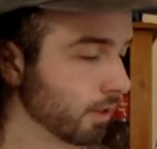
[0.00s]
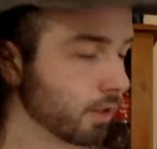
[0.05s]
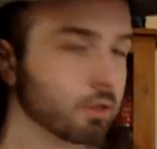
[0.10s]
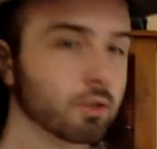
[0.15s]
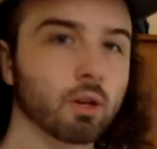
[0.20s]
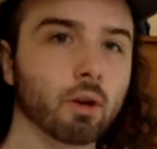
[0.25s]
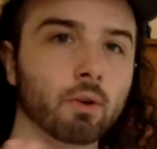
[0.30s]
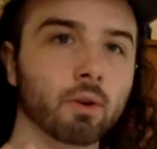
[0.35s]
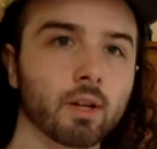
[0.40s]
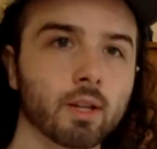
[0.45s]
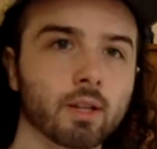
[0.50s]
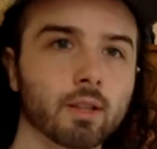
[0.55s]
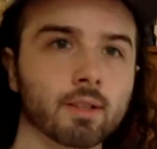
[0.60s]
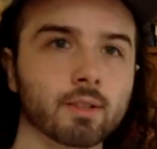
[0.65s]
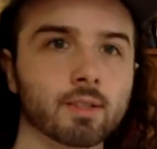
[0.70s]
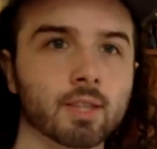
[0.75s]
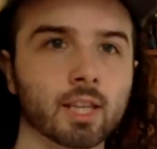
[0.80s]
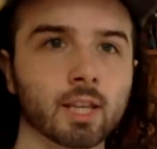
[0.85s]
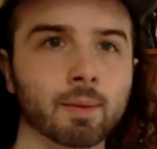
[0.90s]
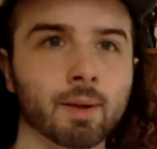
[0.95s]
So let's
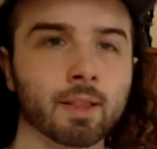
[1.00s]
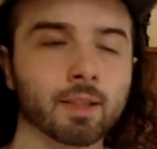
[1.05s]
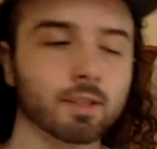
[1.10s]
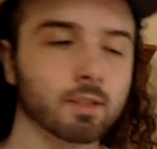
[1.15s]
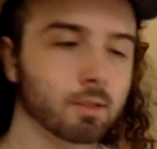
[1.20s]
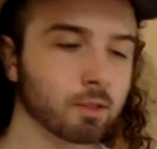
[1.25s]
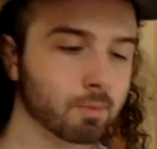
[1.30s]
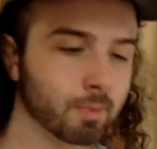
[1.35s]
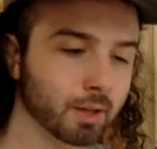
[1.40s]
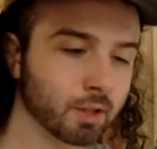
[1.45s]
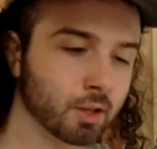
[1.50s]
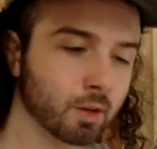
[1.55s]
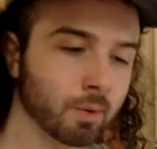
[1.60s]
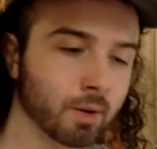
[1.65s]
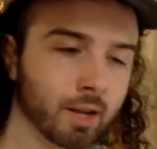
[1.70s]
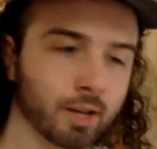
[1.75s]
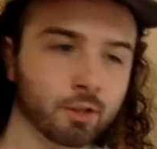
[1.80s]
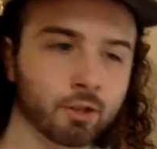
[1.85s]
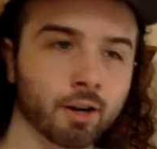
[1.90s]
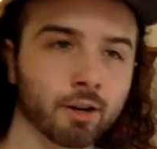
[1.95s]
think about this. Let's make sure we're
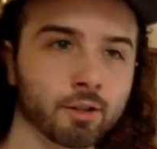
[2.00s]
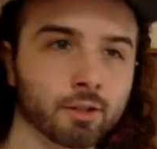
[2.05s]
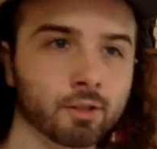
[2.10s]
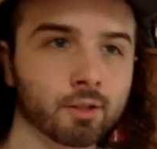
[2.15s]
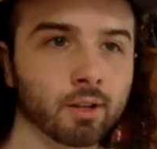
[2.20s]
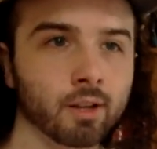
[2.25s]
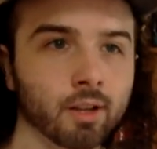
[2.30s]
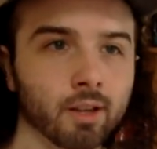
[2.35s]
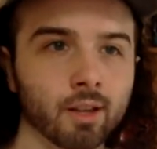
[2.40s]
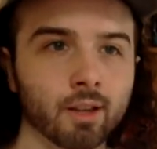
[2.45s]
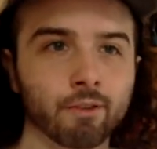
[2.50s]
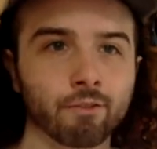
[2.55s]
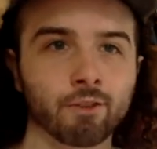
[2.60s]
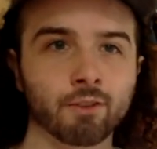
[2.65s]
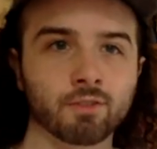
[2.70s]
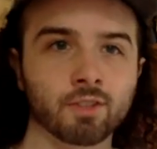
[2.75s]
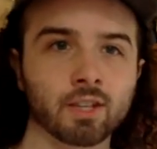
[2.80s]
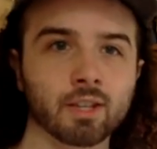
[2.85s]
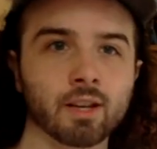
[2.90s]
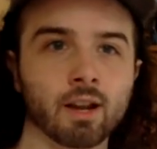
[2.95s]
not charging
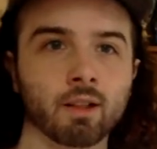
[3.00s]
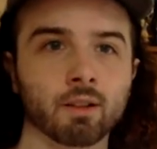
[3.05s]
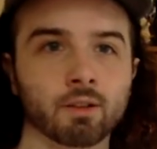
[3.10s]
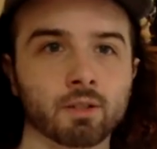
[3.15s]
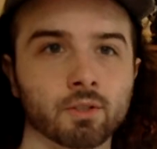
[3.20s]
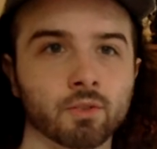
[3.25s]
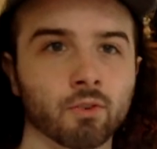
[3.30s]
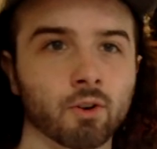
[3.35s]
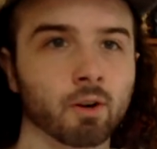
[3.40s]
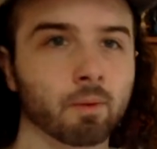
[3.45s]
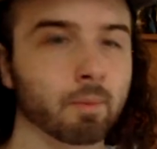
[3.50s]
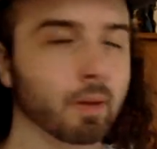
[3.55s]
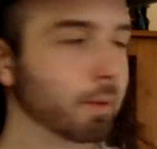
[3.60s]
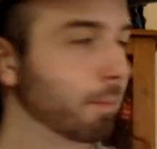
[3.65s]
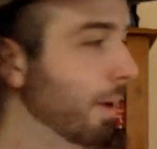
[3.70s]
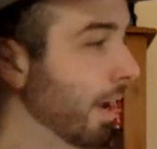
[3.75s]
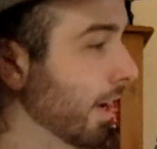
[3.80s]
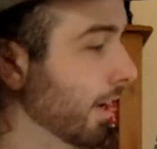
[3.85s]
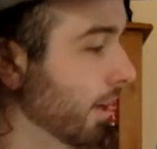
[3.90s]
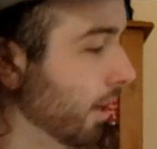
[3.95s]
$15 for a Big
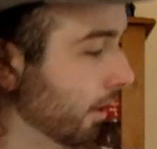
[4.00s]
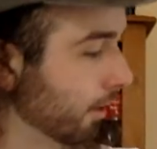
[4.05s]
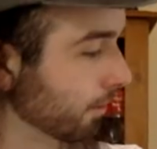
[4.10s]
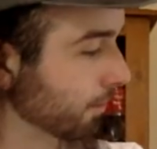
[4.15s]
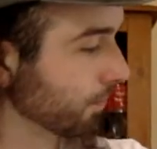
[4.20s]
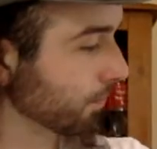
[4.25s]
Mac here.